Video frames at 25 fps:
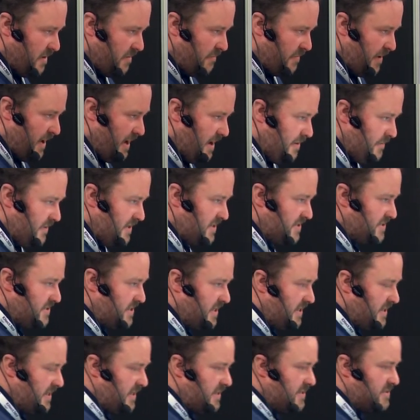But how
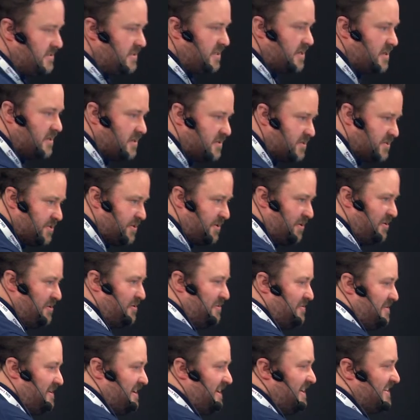easy it is
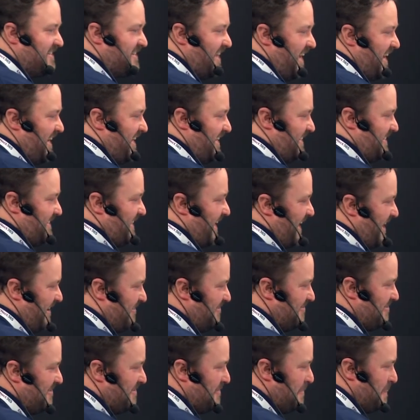to take
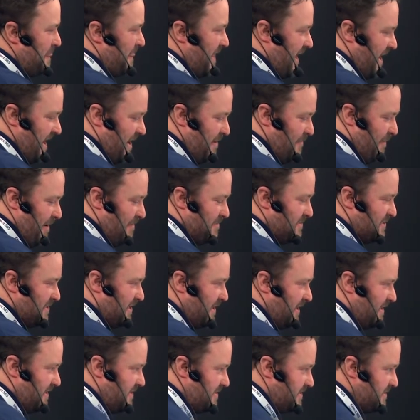down a
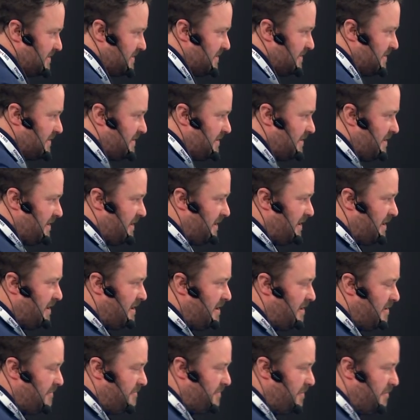website
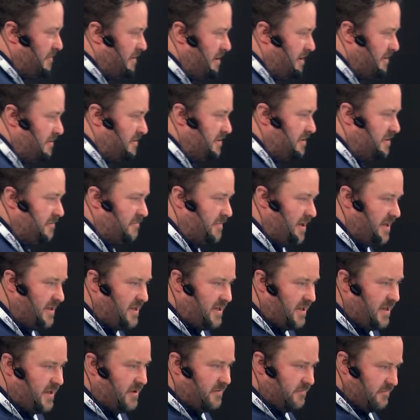of your own
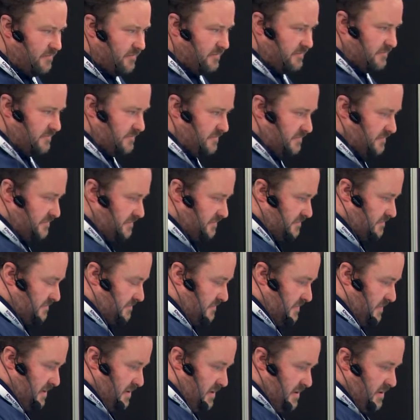making.
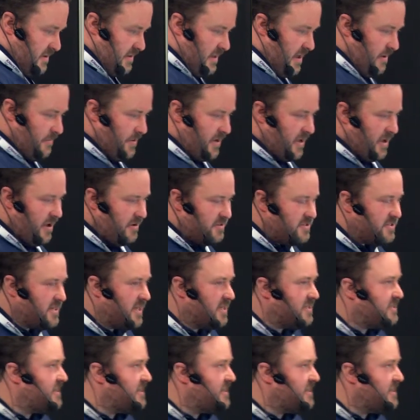There we go, to get